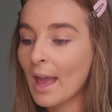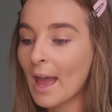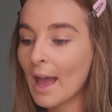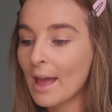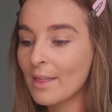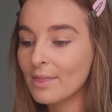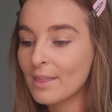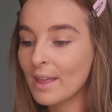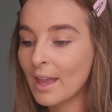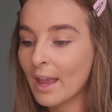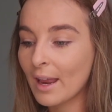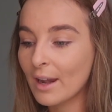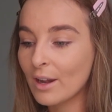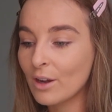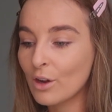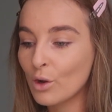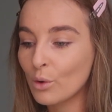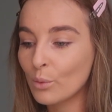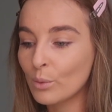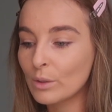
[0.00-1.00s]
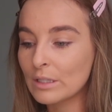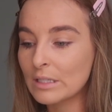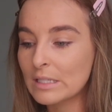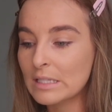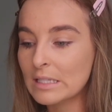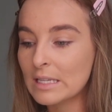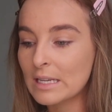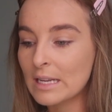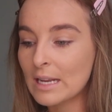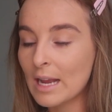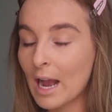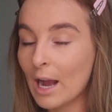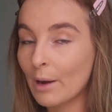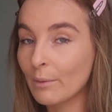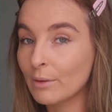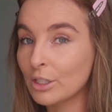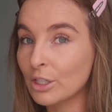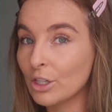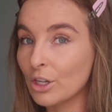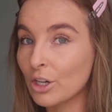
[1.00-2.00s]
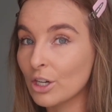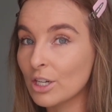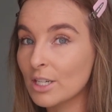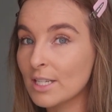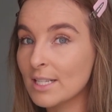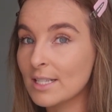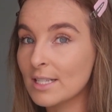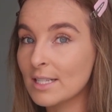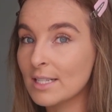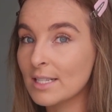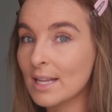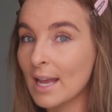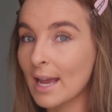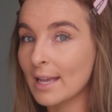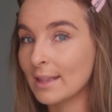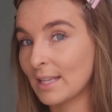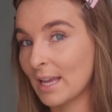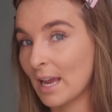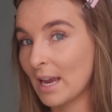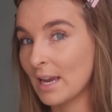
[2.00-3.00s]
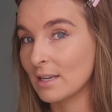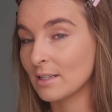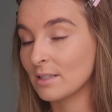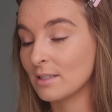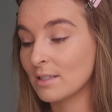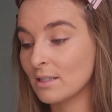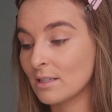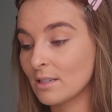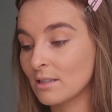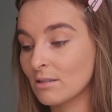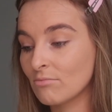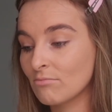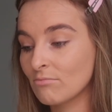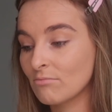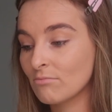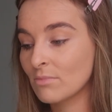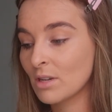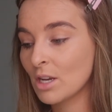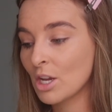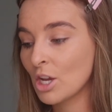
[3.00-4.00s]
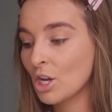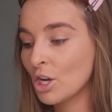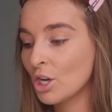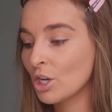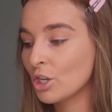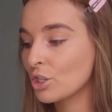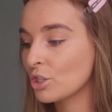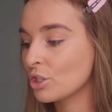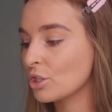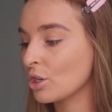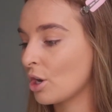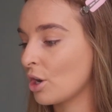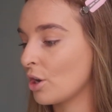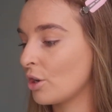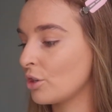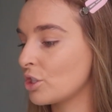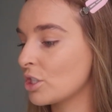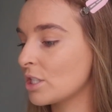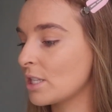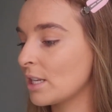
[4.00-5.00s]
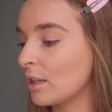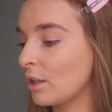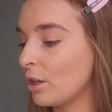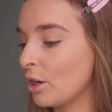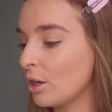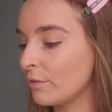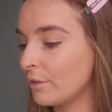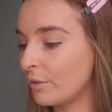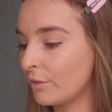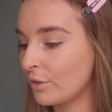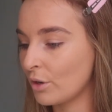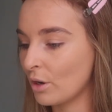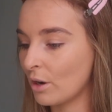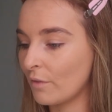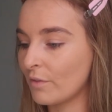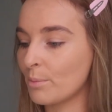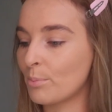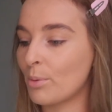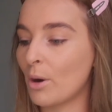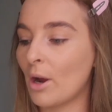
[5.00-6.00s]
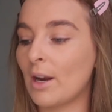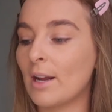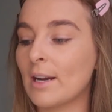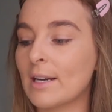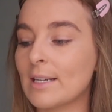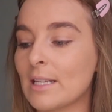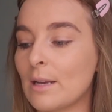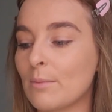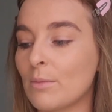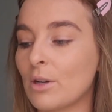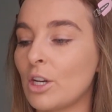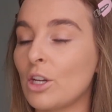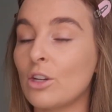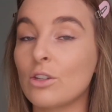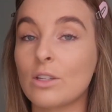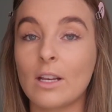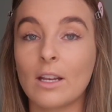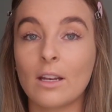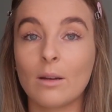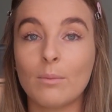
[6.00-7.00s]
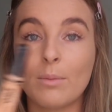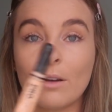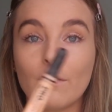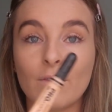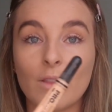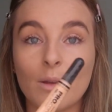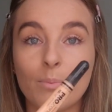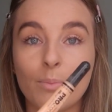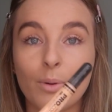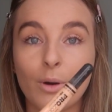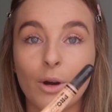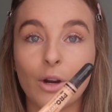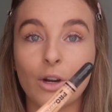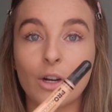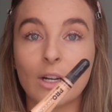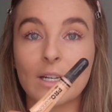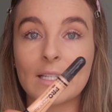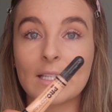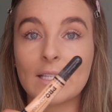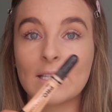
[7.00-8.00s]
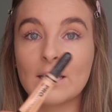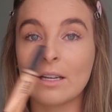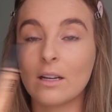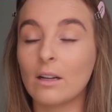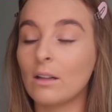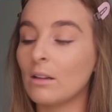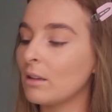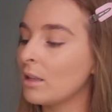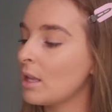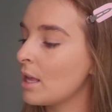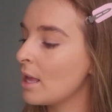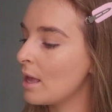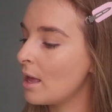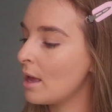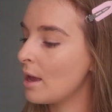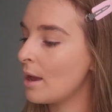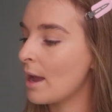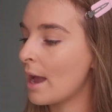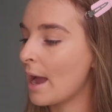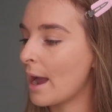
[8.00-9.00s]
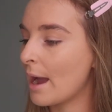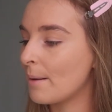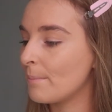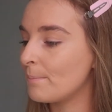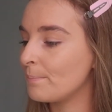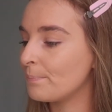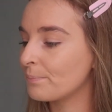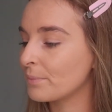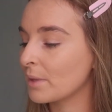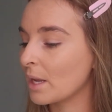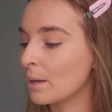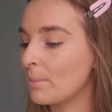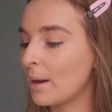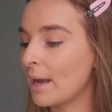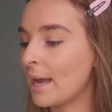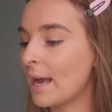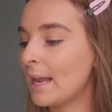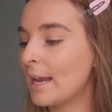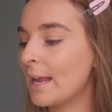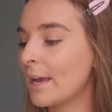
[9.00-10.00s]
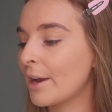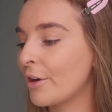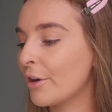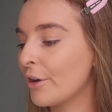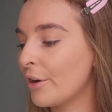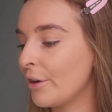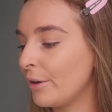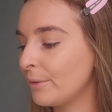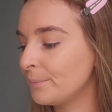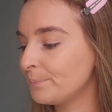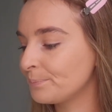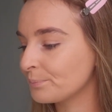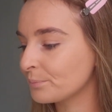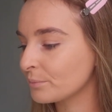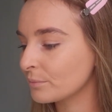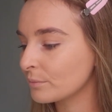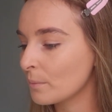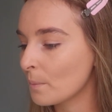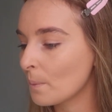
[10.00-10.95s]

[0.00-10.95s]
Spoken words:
and then we'll see how it looks at the end. So just a little overview of the products. I'm going to use a little bit of the Pro Conceal by LA Girl.